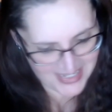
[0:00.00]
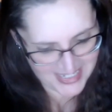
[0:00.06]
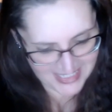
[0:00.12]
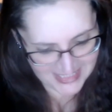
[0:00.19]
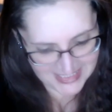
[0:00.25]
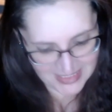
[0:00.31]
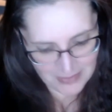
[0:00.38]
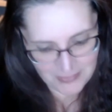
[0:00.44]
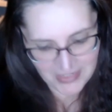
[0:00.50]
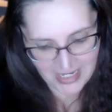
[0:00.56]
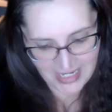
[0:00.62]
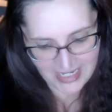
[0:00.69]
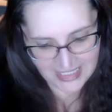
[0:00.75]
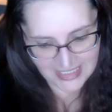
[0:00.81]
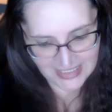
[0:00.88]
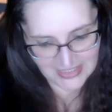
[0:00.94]
he does some
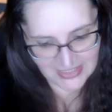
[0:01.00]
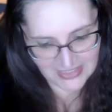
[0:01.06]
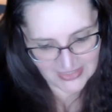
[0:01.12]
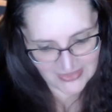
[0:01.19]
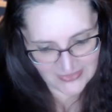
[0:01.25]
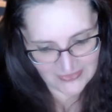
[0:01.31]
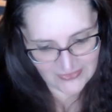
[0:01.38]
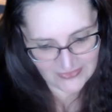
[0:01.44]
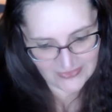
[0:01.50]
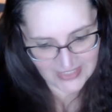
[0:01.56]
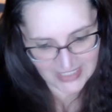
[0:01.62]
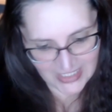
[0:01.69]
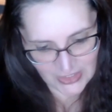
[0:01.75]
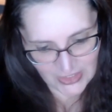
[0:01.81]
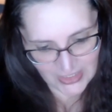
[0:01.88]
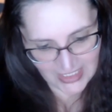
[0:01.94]
nice
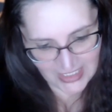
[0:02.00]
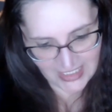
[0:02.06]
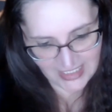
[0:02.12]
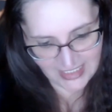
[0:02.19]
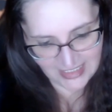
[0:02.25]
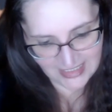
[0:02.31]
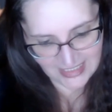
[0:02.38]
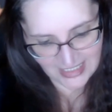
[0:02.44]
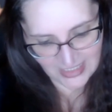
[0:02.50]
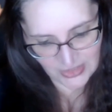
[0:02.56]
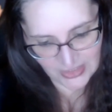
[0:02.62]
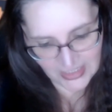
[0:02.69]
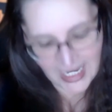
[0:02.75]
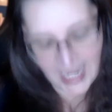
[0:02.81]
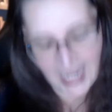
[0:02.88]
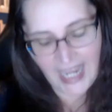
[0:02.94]
finishing
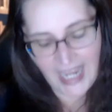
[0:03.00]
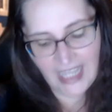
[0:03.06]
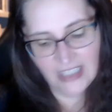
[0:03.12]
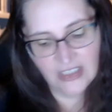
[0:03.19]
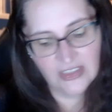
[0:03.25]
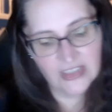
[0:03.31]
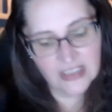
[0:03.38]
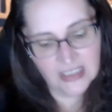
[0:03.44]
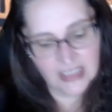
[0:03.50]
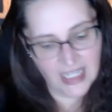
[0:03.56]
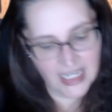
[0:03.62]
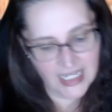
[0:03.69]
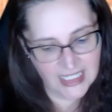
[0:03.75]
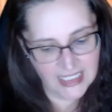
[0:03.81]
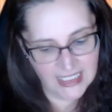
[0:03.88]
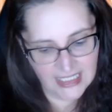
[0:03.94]
touches. It looks
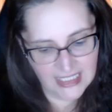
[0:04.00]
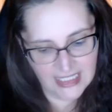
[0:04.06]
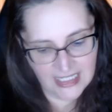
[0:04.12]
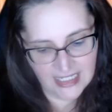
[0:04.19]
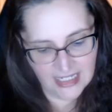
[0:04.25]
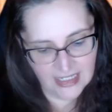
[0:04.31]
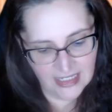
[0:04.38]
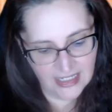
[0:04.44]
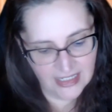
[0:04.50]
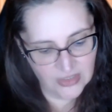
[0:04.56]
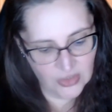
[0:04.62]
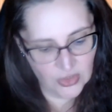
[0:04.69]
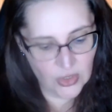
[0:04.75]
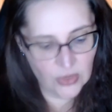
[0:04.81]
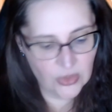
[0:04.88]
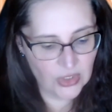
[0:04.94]
like he has
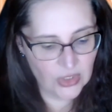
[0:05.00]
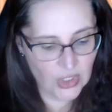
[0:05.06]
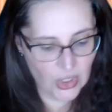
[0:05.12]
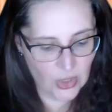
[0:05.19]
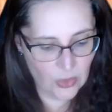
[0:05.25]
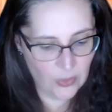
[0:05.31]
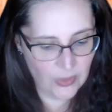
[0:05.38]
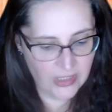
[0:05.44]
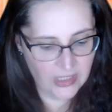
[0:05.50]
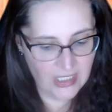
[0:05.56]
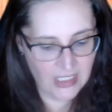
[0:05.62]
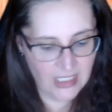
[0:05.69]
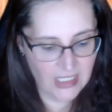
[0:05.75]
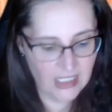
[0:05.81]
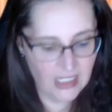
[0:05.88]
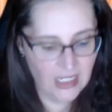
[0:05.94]
chosen to go with
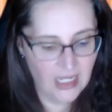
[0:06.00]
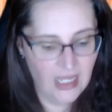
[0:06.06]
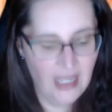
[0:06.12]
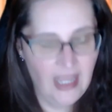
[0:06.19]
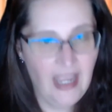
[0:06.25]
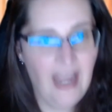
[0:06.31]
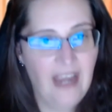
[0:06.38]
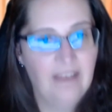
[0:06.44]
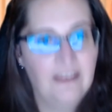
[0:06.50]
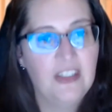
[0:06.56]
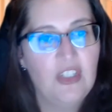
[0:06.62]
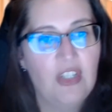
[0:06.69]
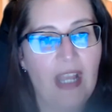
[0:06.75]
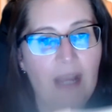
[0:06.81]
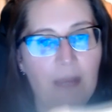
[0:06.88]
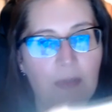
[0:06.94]
the every
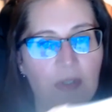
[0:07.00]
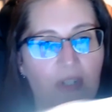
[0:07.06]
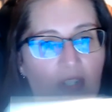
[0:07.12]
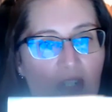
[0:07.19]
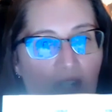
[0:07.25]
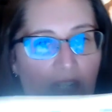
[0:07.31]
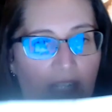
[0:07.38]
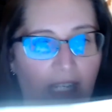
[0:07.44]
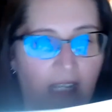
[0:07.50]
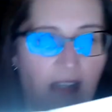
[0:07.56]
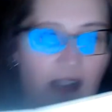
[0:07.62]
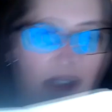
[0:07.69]
chapter starting